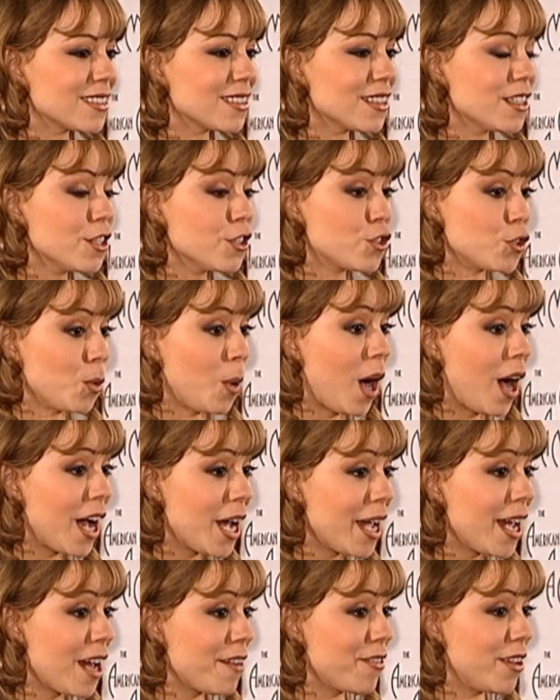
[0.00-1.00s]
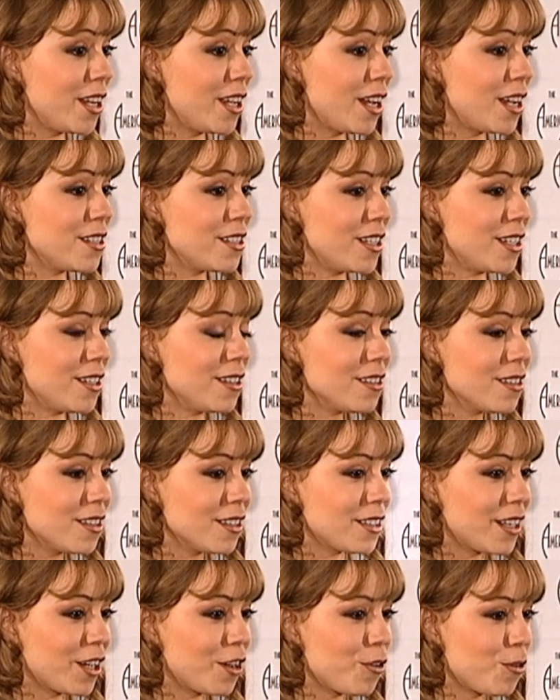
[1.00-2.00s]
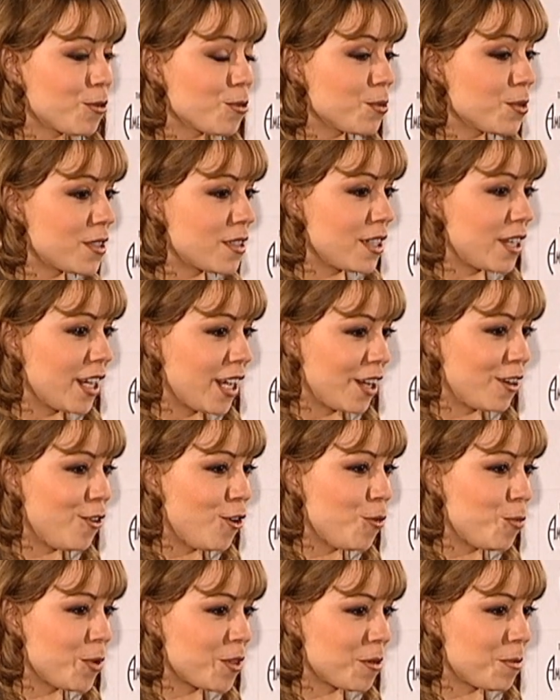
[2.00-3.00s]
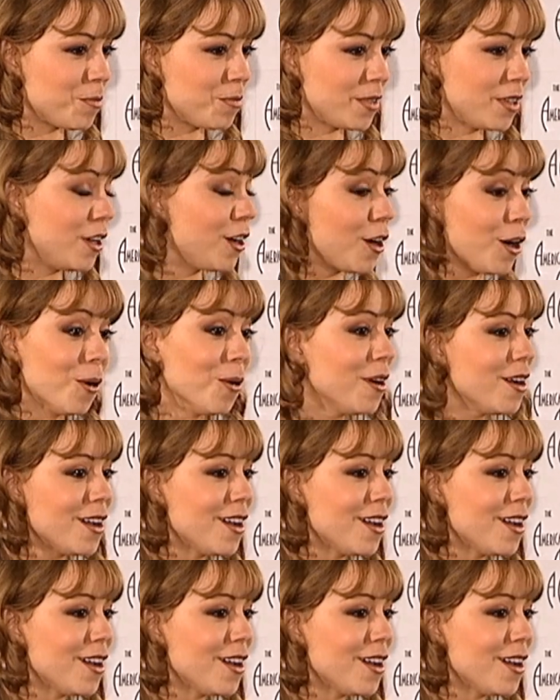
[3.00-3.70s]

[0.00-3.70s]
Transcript: Do I have any idea? Who's sitting at home with a... No.